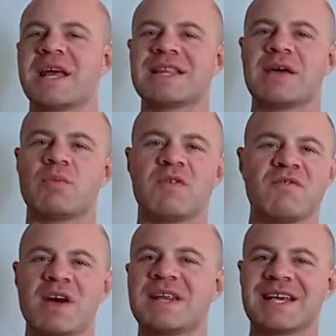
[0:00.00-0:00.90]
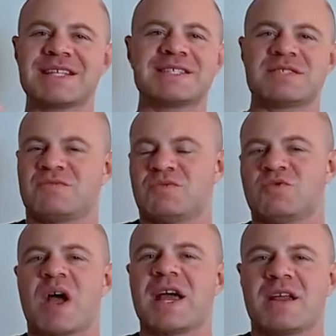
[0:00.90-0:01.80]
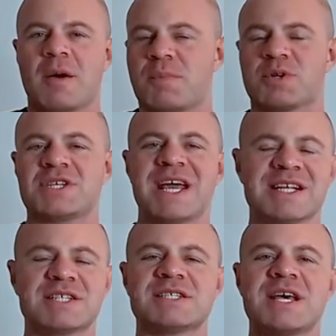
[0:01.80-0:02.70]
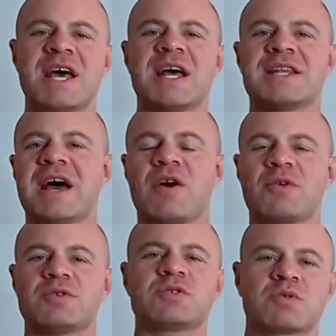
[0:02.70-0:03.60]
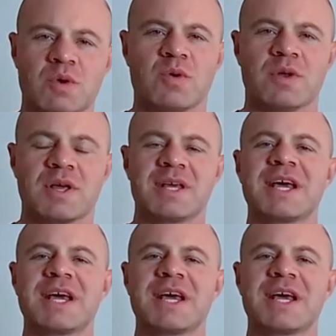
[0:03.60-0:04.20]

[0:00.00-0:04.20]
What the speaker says: and then when funding gets dried up or changes, now they're screwed.